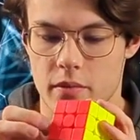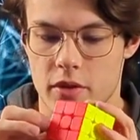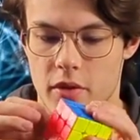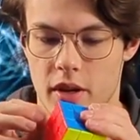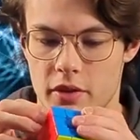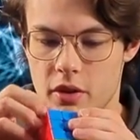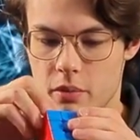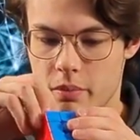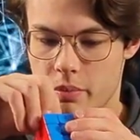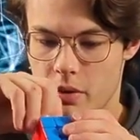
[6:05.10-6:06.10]
So I have to
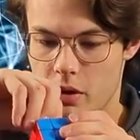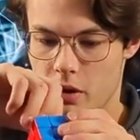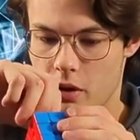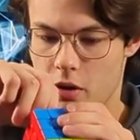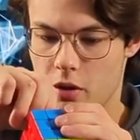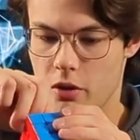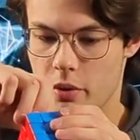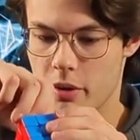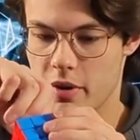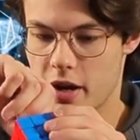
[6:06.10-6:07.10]
go all the
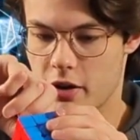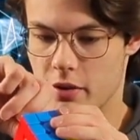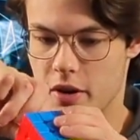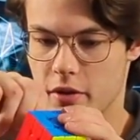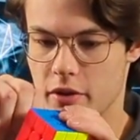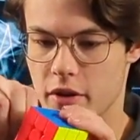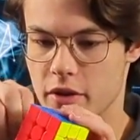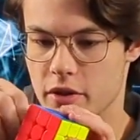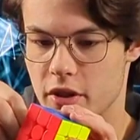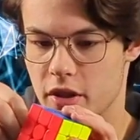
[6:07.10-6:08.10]
way back around
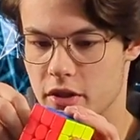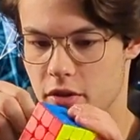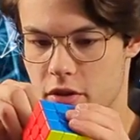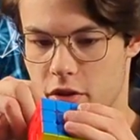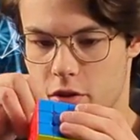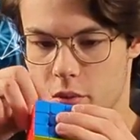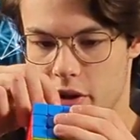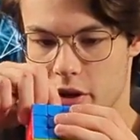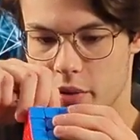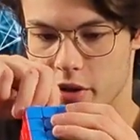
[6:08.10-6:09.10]
then to get to
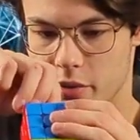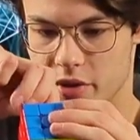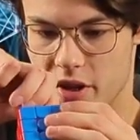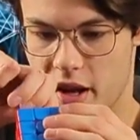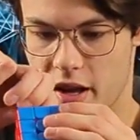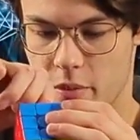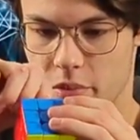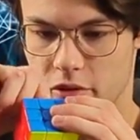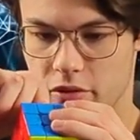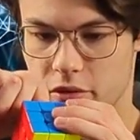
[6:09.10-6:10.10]
3 where it was at
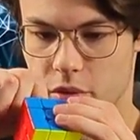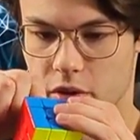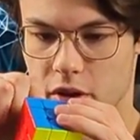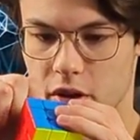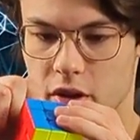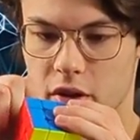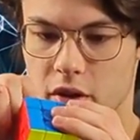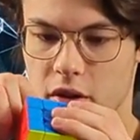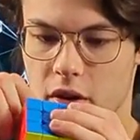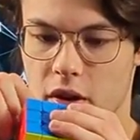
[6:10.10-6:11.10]
before.
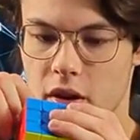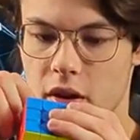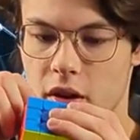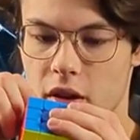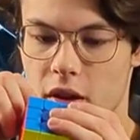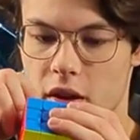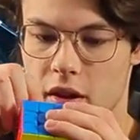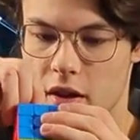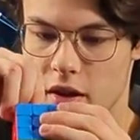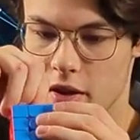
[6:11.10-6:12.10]

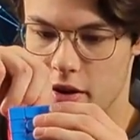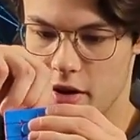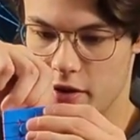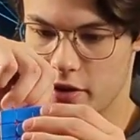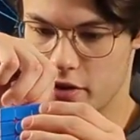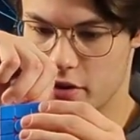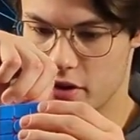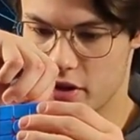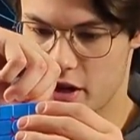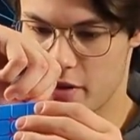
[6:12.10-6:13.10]
And then I have to do the
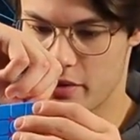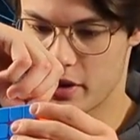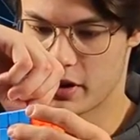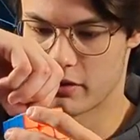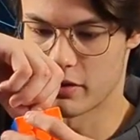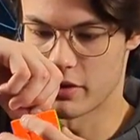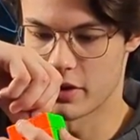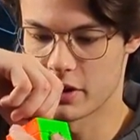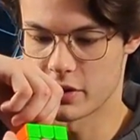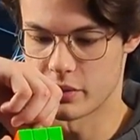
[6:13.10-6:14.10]
same thing for
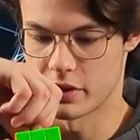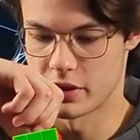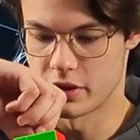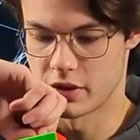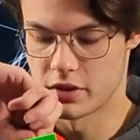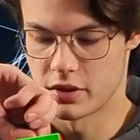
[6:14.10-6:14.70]
this one.